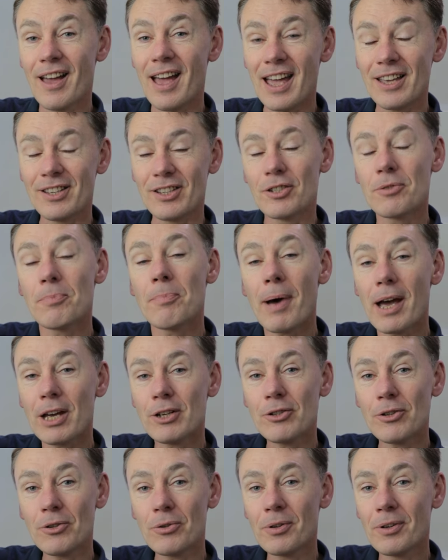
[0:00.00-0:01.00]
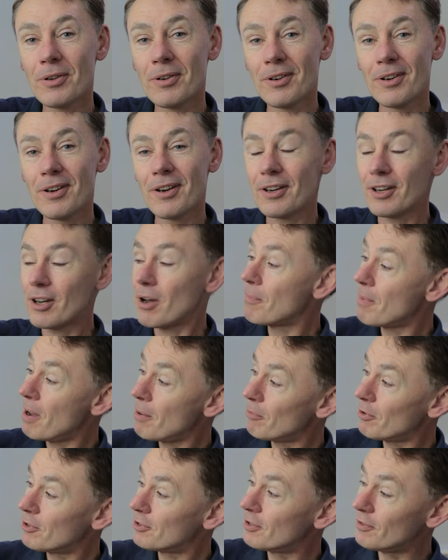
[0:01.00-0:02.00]
is a special
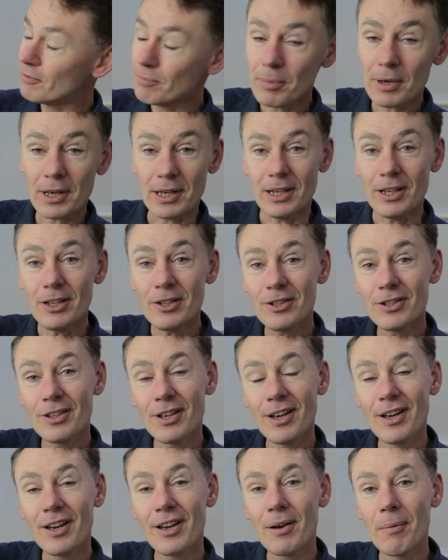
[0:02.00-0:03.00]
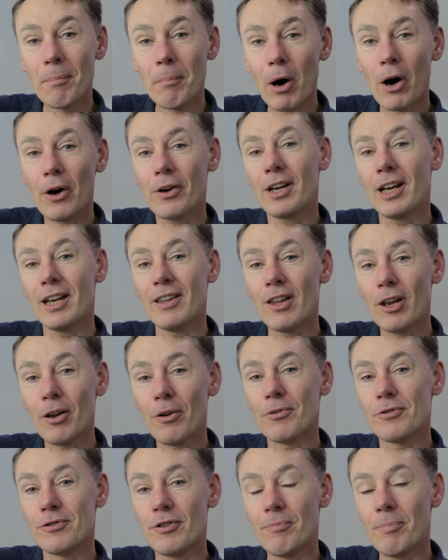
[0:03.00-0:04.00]
commemorative piece marking the
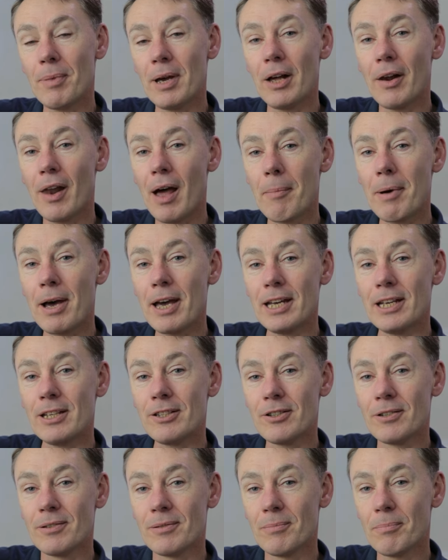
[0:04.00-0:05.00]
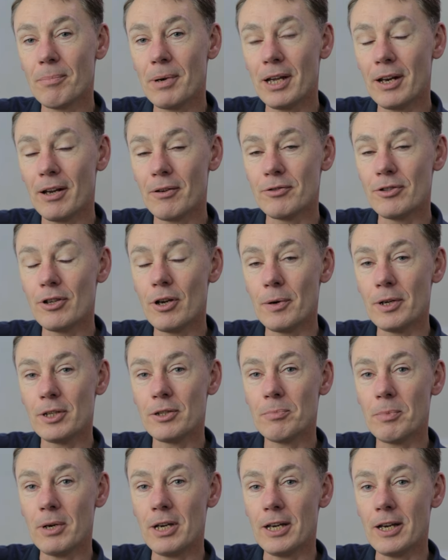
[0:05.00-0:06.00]
launch of BLab 8, B&O's newest
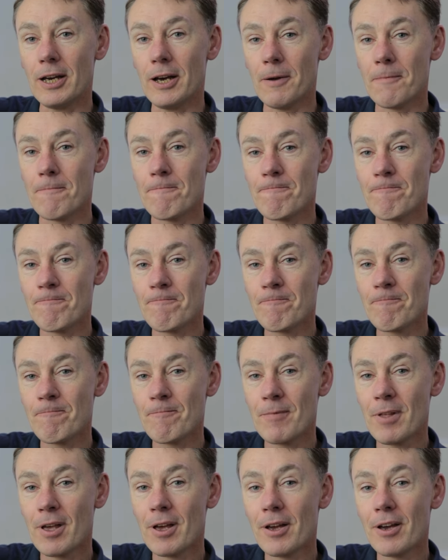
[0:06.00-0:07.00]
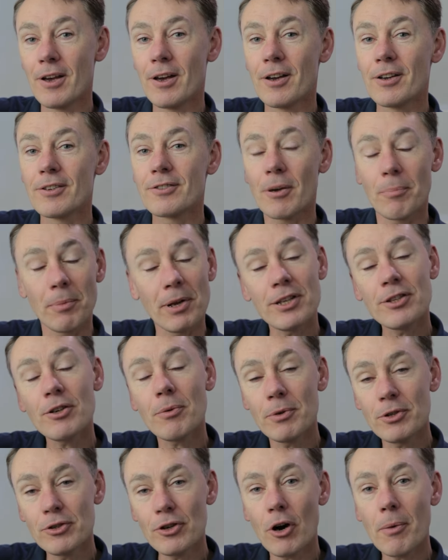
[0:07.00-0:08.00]
speaker. So please
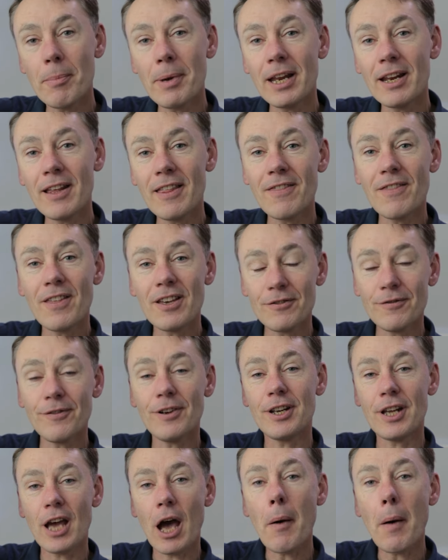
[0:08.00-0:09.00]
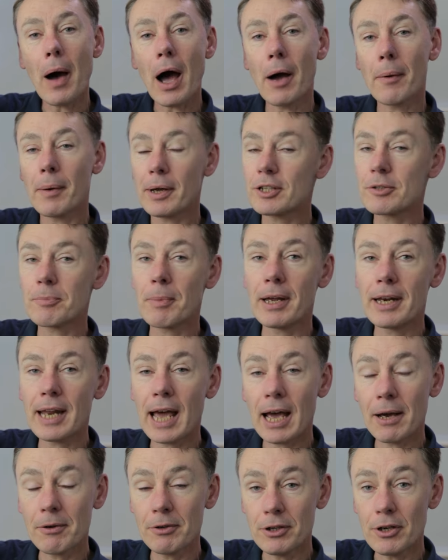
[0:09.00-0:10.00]
come and join me, and in this video, I'll explain
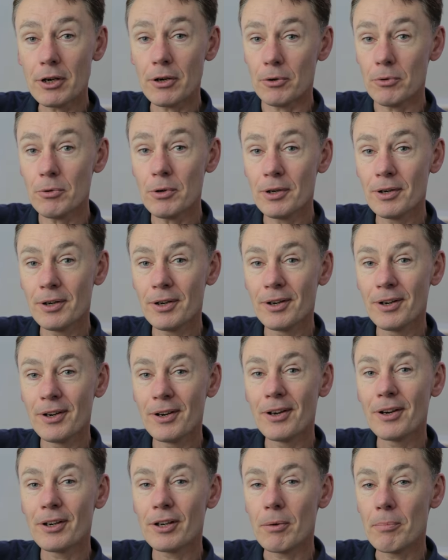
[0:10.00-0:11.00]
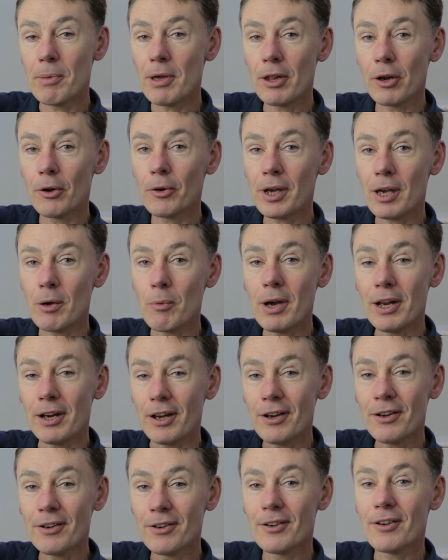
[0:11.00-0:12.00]
how you can be the lucky
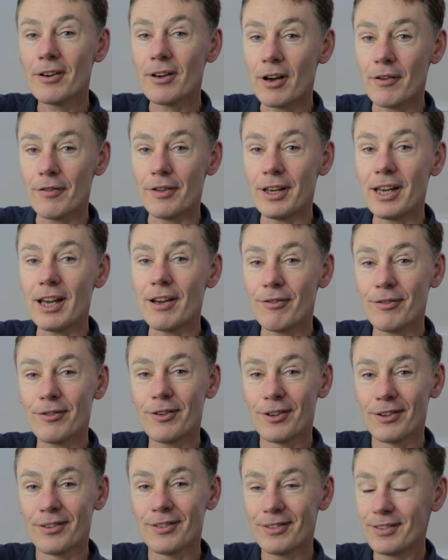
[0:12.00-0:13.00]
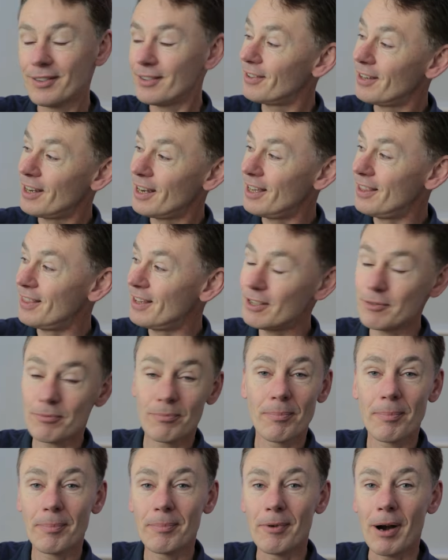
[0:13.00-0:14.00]
winner of the gift in this
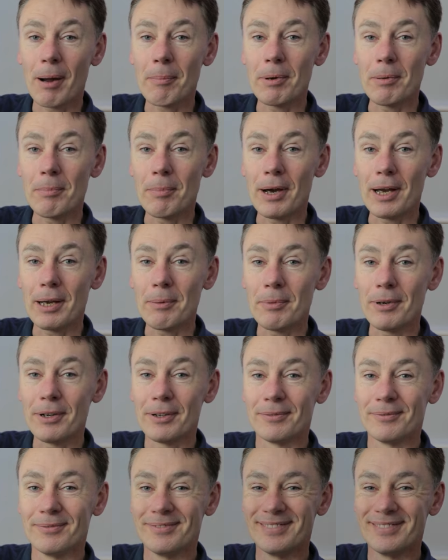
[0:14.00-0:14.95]
wrapping paper.